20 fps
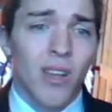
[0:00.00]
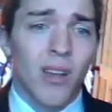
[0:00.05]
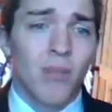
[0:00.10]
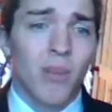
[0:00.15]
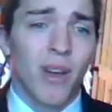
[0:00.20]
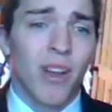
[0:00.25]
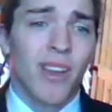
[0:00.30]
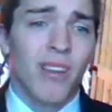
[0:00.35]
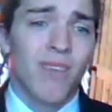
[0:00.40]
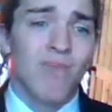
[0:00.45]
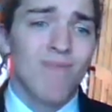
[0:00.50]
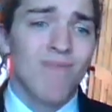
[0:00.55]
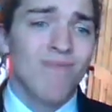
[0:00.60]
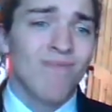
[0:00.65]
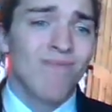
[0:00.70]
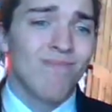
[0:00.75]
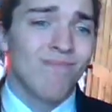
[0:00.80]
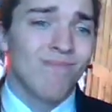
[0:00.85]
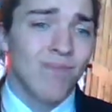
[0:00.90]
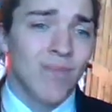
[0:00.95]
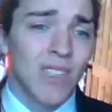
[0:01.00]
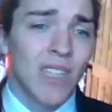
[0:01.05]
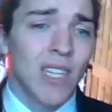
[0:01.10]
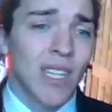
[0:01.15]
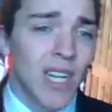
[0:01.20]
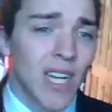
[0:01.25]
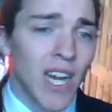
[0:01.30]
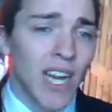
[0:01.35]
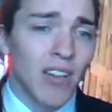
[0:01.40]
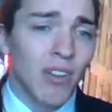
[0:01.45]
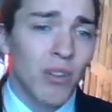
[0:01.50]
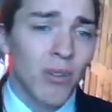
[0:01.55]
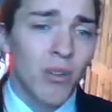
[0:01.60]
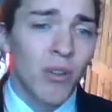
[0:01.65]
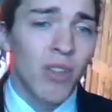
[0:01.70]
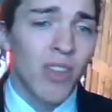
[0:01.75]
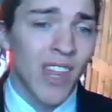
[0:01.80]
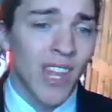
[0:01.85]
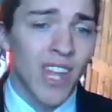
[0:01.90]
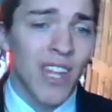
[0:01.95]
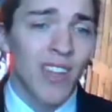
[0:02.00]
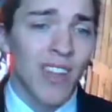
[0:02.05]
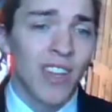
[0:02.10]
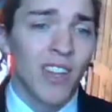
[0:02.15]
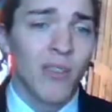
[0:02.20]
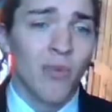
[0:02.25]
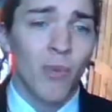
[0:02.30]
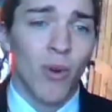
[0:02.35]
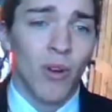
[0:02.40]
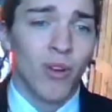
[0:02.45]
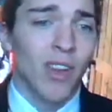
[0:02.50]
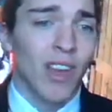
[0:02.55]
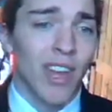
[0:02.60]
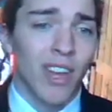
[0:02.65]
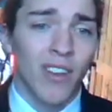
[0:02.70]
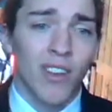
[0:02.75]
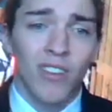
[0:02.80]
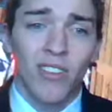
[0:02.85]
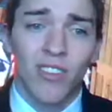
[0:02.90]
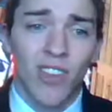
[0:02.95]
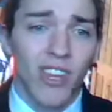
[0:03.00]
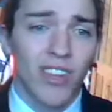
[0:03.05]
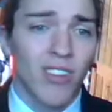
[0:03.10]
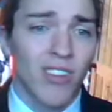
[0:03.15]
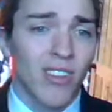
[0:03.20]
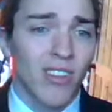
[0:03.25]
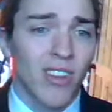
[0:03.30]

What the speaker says: but I do think it won't land on six,